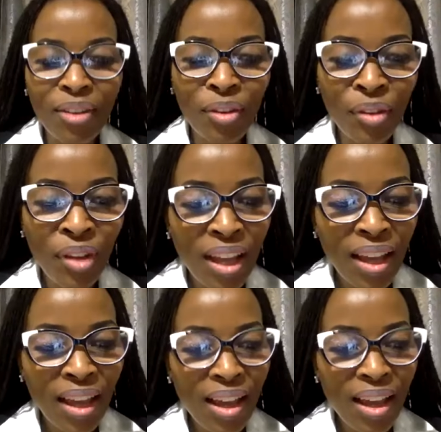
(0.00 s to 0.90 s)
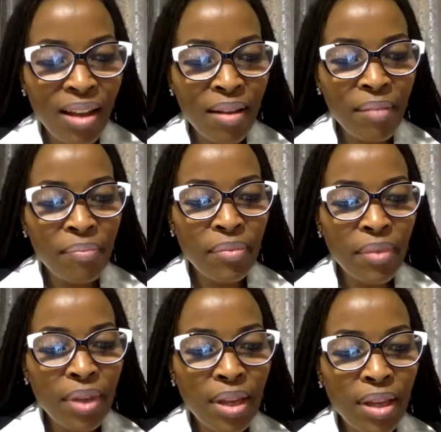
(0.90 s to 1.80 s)
you. Um,
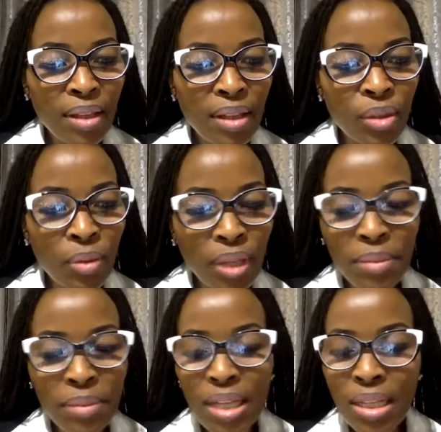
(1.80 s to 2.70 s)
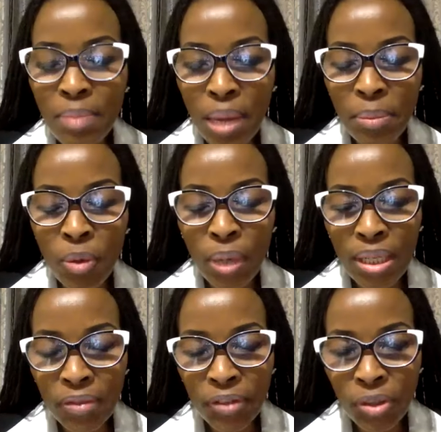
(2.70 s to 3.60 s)
so, Kim, just remind me what
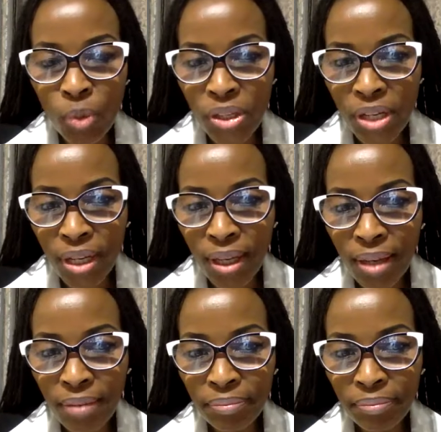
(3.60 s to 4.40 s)
is the first question again?